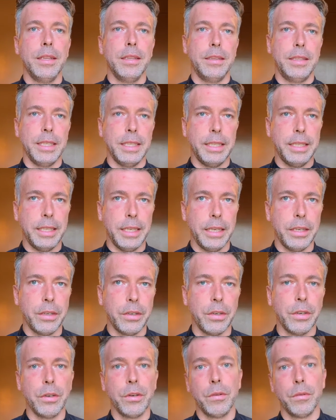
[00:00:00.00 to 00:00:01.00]
the
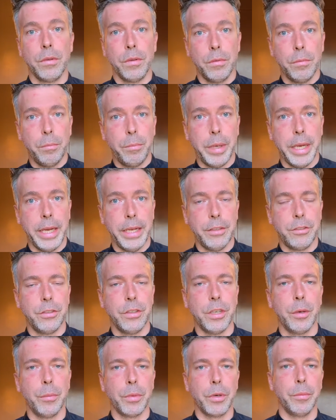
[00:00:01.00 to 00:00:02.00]
year, page
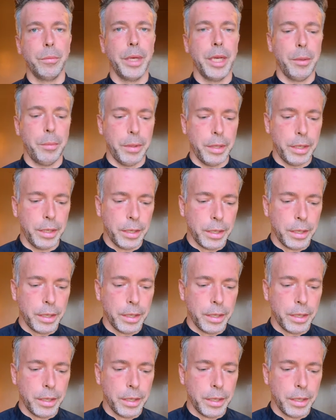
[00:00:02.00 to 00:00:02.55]
number maybe.